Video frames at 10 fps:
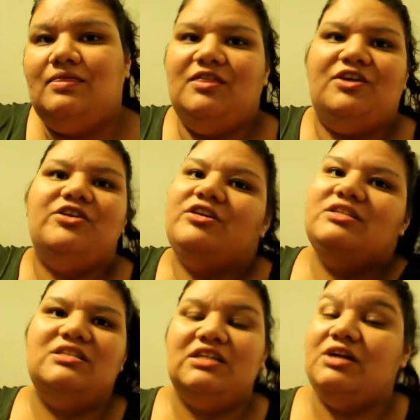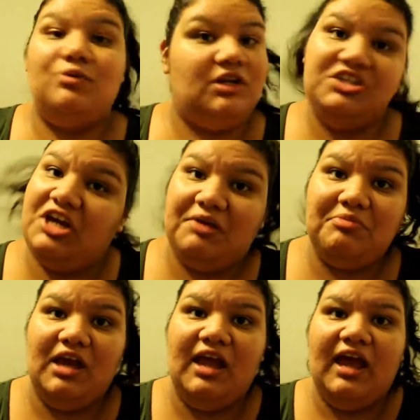the nurse didn't want to check
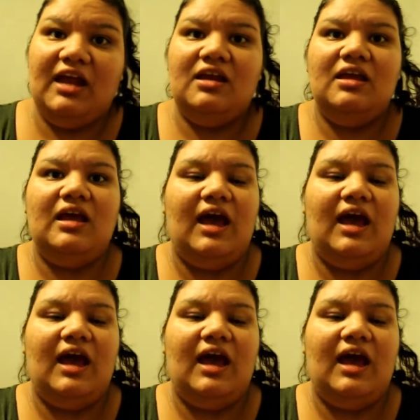me again.